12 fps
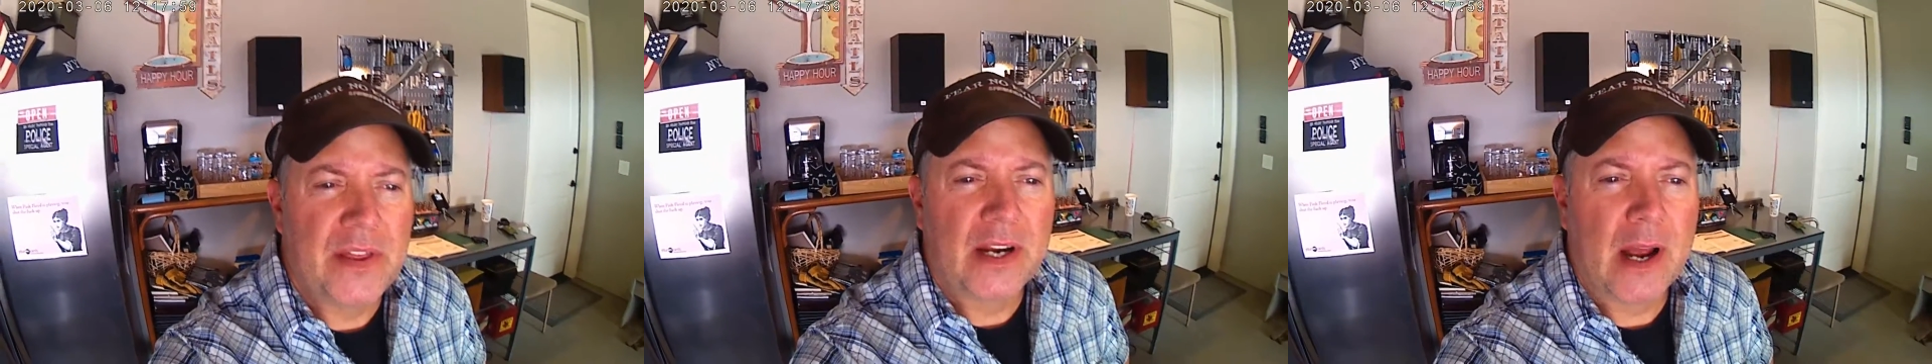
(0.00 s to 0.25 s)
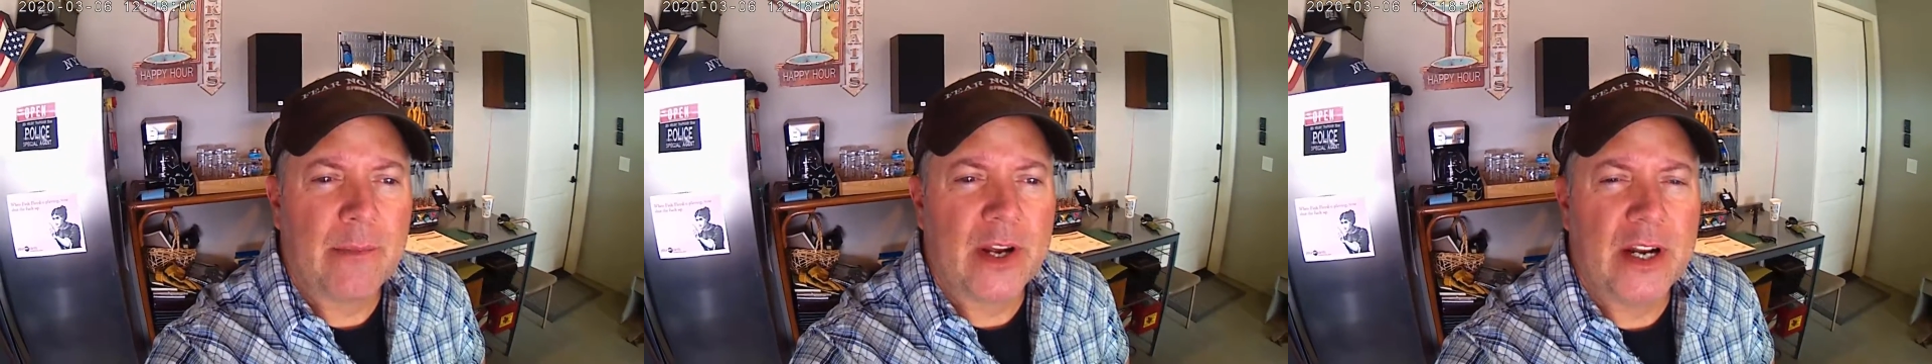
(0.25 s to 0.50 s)
I
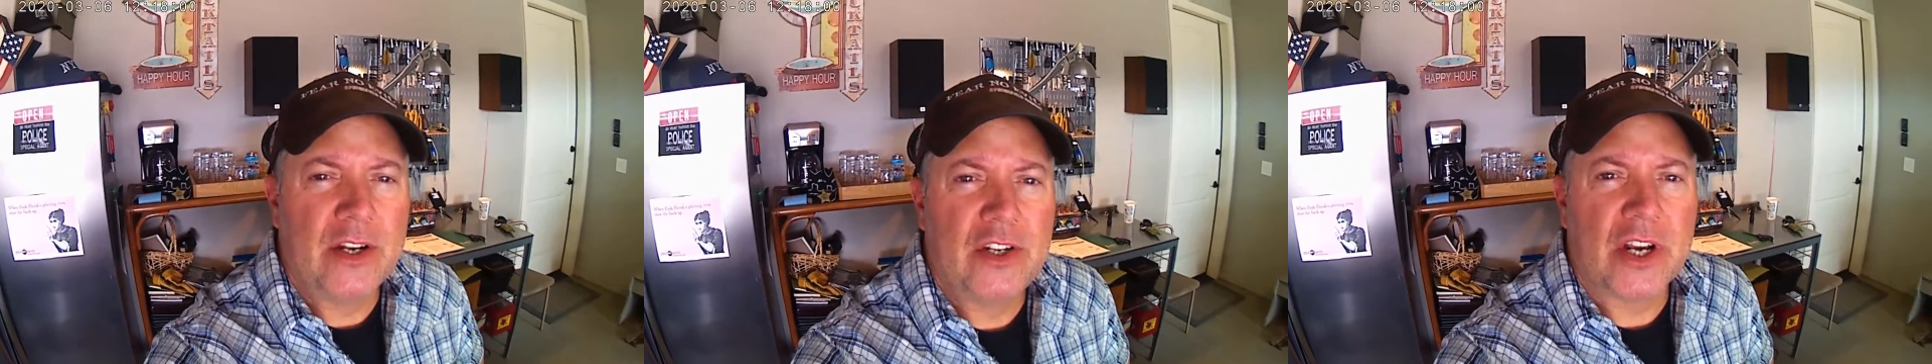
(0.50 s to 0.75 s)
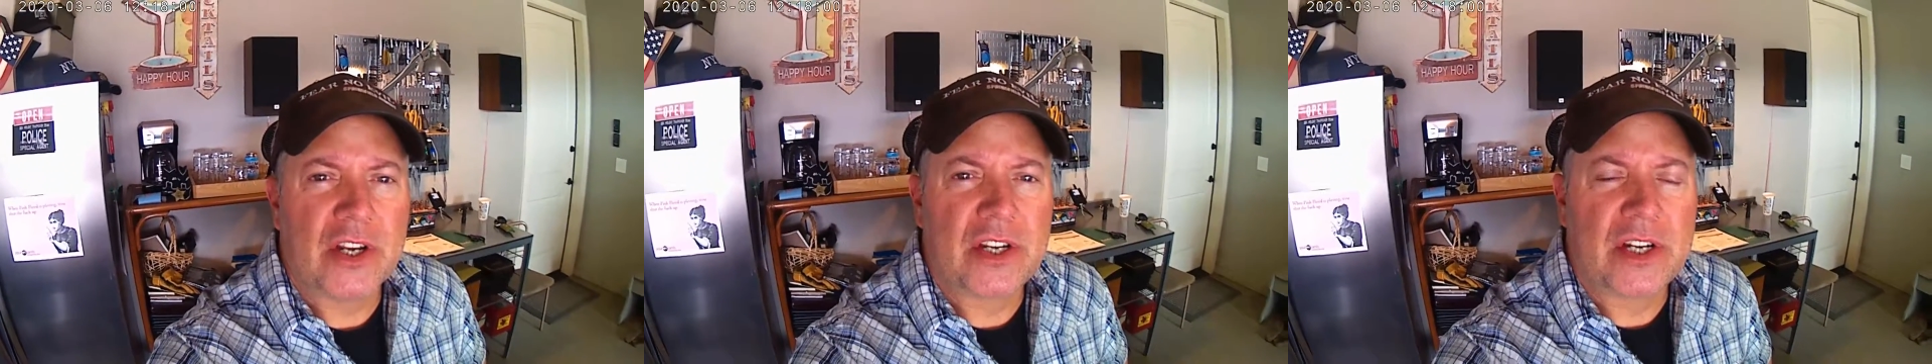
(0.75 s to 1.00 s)
think I'm going to
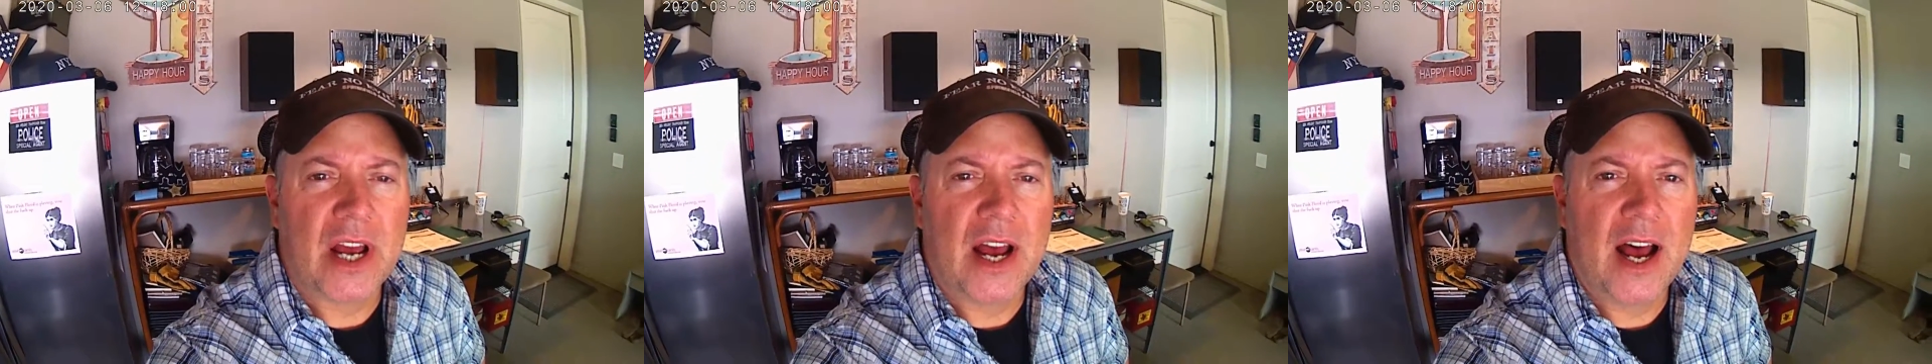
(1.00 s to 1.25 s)
just,